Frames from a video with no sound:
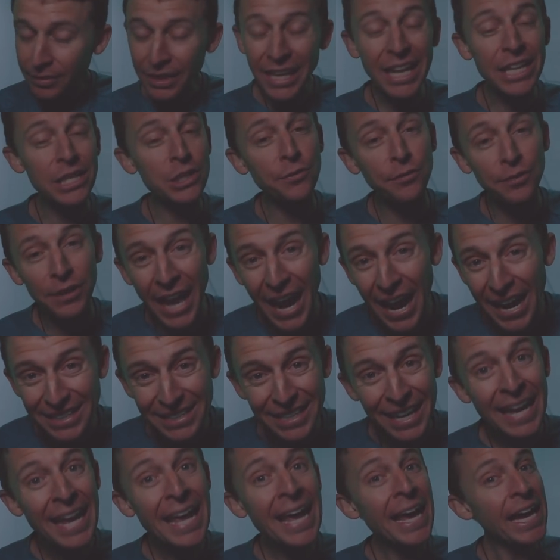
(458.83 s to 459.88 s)
It's
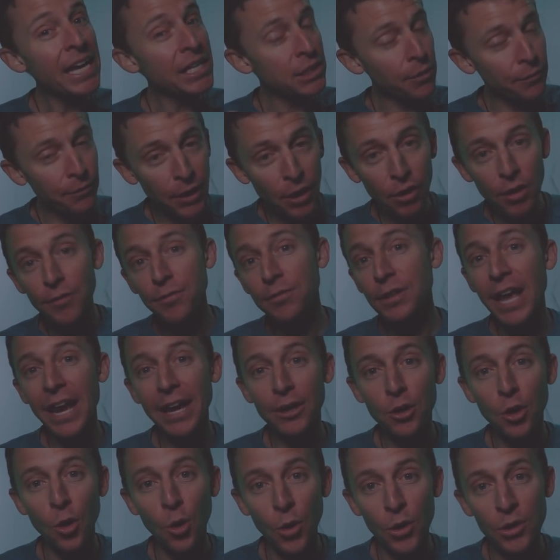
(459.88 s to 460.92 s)
flat. It's a very
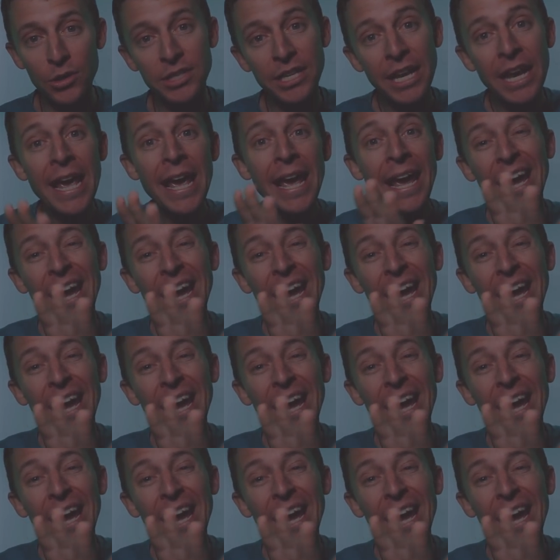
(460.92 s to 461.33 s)
flat course.